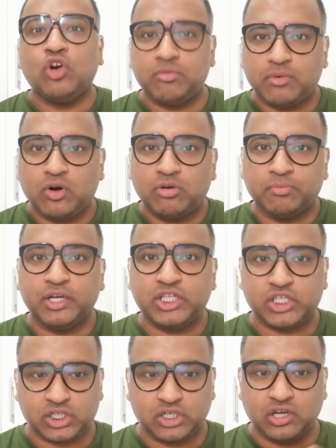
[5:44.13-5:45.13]
I didn't know
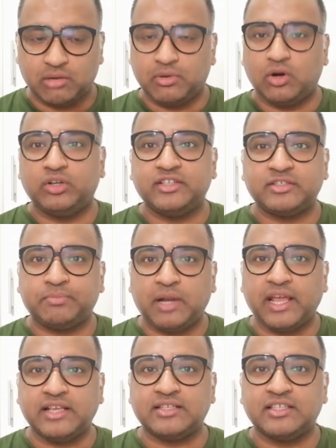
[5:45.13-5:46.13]
about much
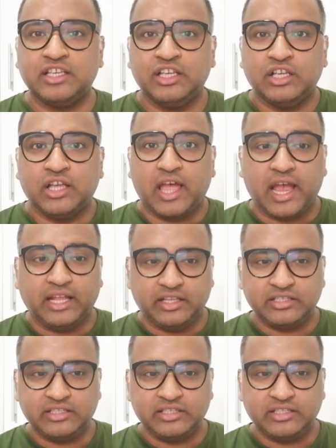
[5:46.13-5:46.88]
about this place,